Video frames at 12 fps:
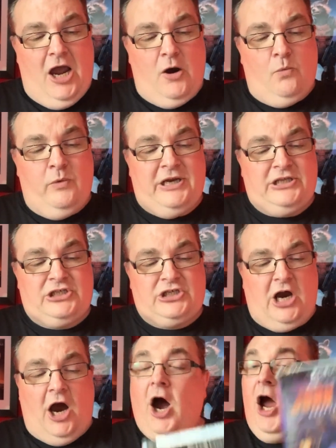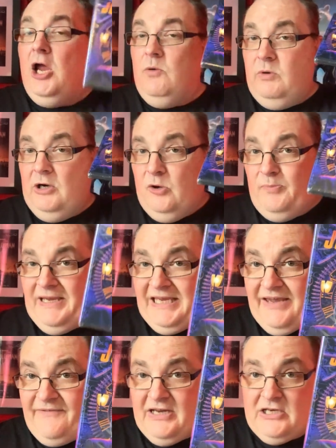which I will be
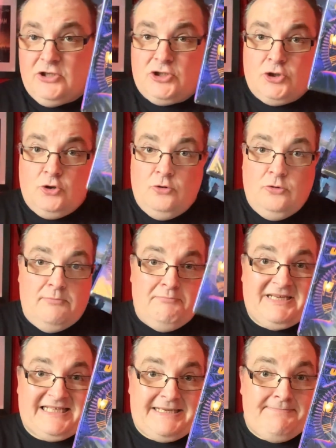giving to Mr.